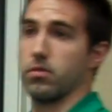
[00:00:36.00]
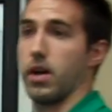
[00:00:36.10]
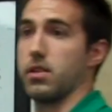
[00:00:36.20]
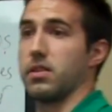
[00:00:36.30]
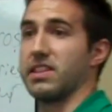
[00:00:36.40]

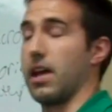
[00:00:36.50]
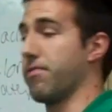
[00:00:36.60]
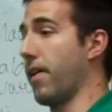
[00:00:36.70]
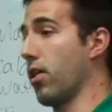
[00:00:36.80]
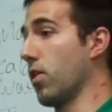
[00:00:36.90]
right? They
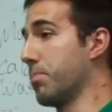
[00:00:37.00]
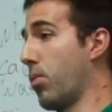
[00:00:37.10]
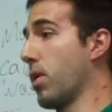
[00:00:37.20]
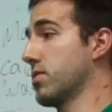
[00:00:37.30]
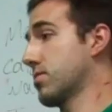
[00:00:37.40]
follow a
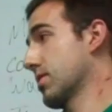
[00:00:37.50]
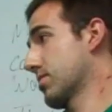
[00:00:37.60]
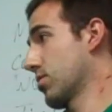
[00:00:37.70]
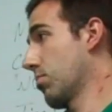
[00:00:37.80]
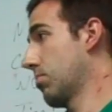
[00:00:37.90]
point
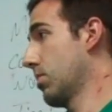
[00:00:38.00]
system.